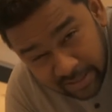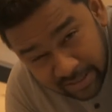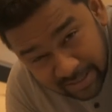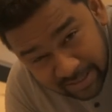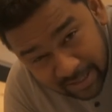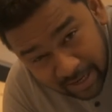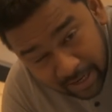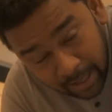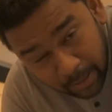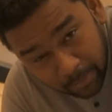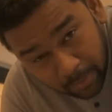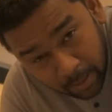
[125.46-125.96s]

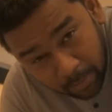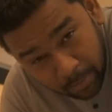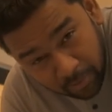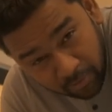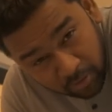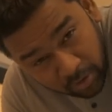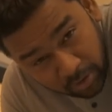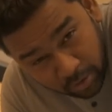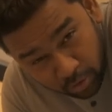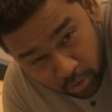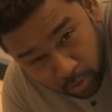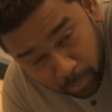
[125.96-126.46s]
disclaimer, before
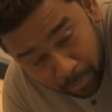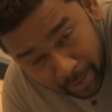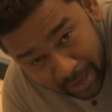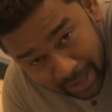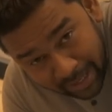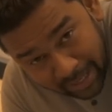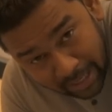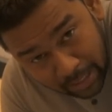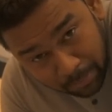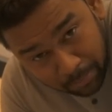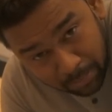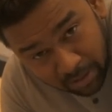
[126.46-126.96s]
you go mad
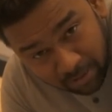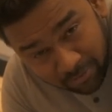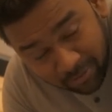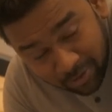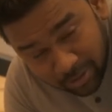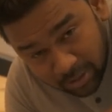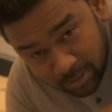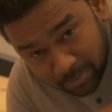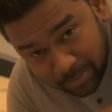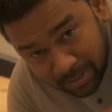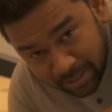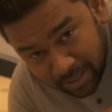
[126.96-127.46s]
at me for
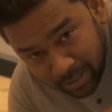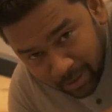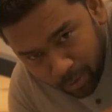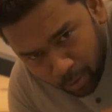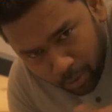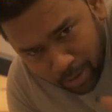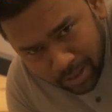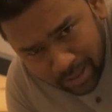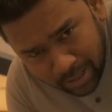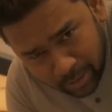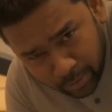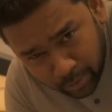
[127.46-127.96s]
speaking all
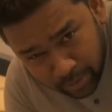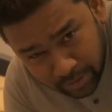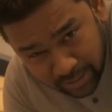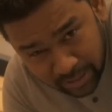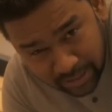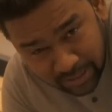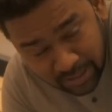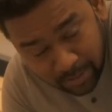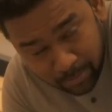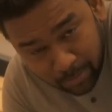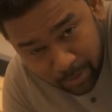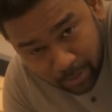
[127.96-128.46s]
the good
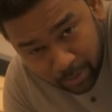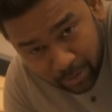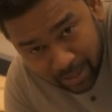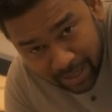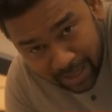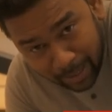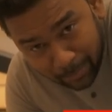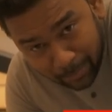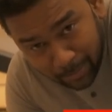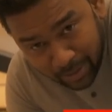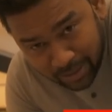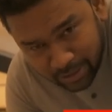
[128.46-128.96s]
things about
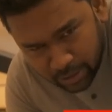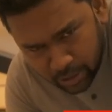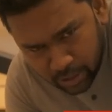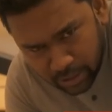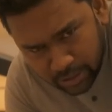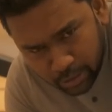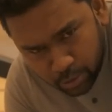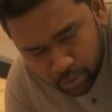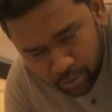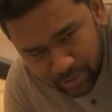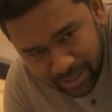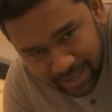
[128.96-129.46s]
Emirates
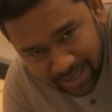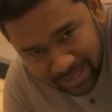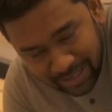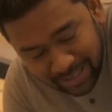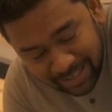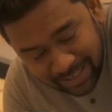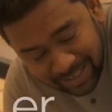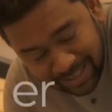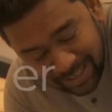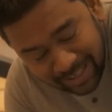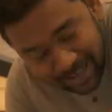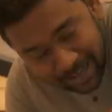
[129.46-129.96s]

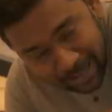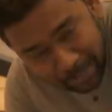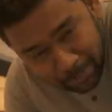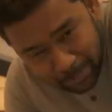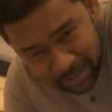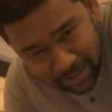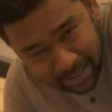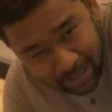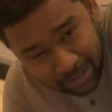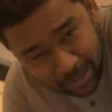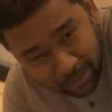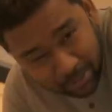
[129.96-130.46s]
A380, let me
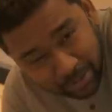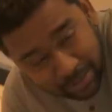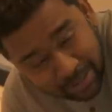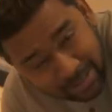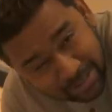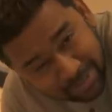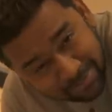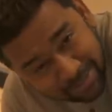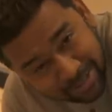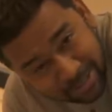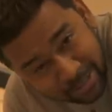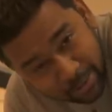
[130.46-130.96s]
tell you, this
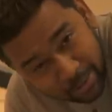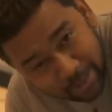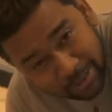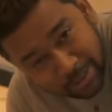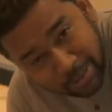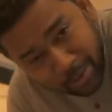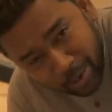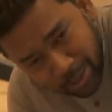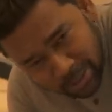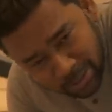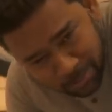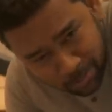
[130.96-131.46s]
video is
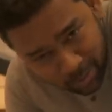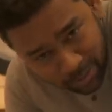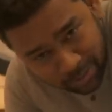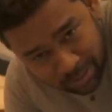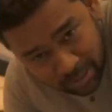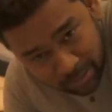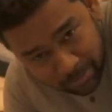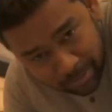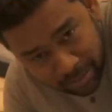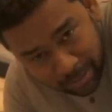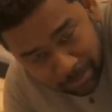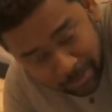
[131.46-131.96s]
not sponsored
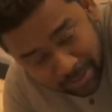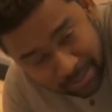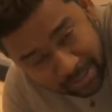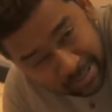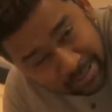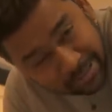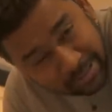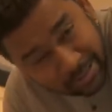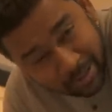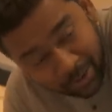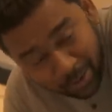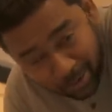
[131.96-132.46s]
by
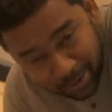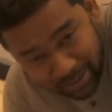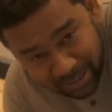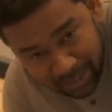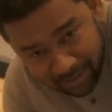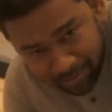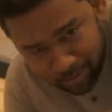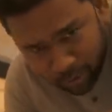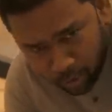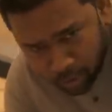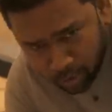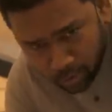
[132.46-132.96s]
Emirates, or they have
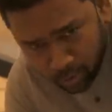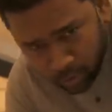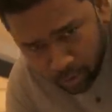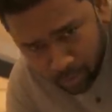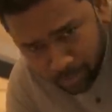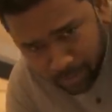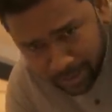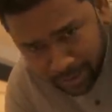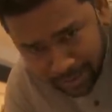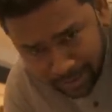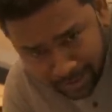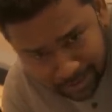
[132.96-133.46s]
not told me
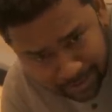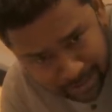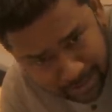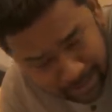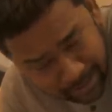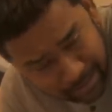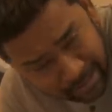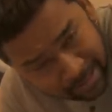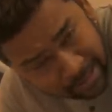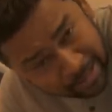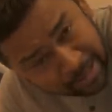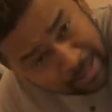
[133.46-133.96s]
anything
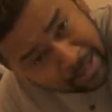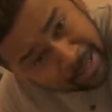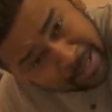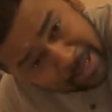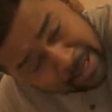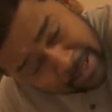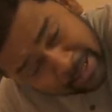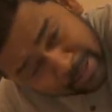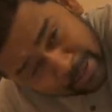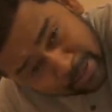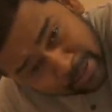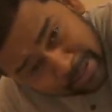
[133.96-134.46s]

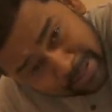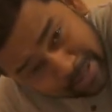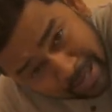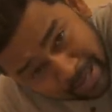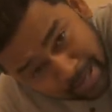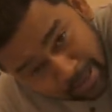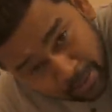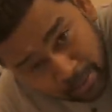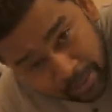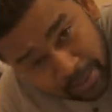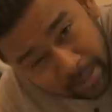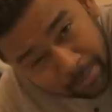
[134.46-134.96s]
to tell
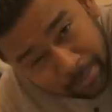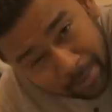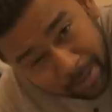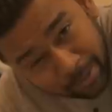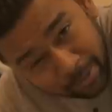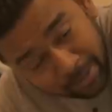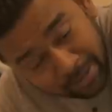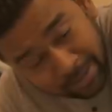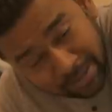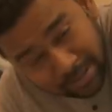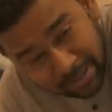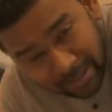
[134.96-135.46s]
good about
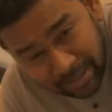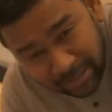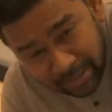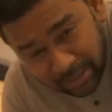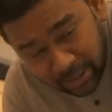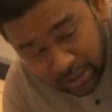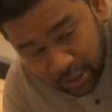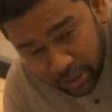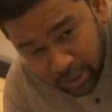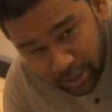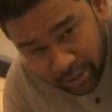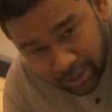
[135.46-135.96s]
it. It's
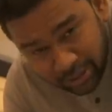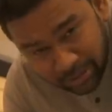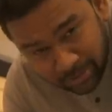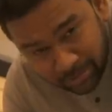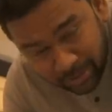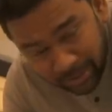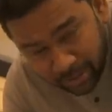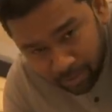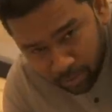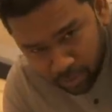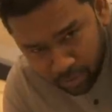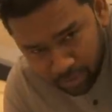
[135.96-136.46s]
just my
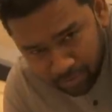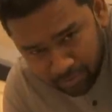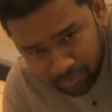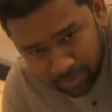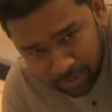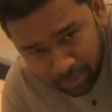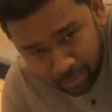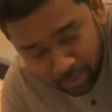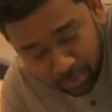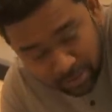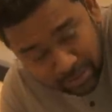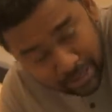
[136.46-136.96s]
own
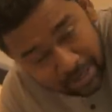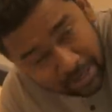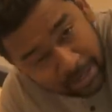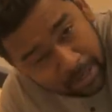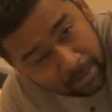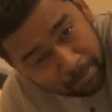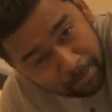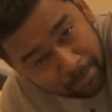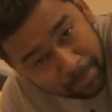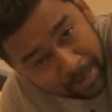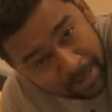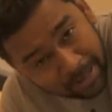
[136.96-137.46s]
views, and
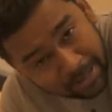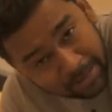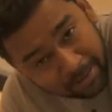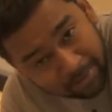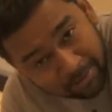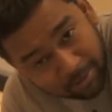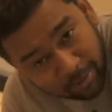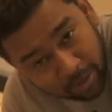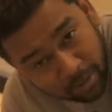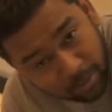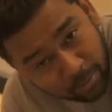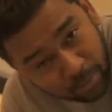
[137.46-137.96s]
I've paid the
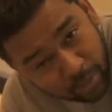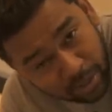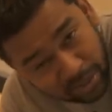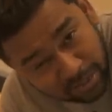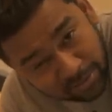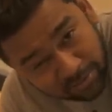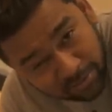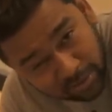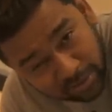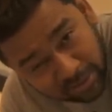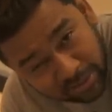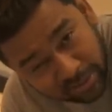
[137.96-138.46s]
full price
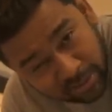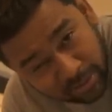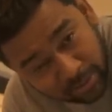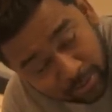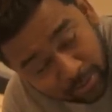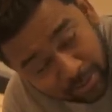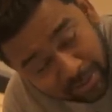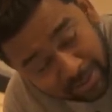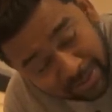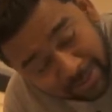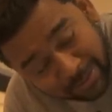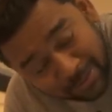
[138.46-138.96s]
for this
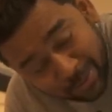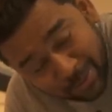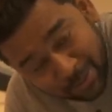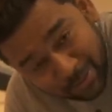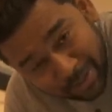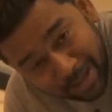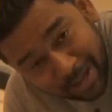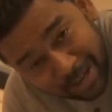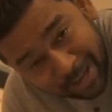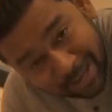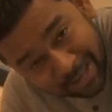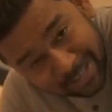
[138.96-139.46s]
upgrade. So
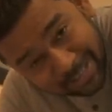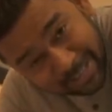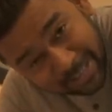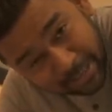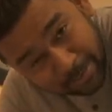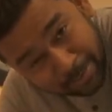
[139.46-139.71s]
yeah, let's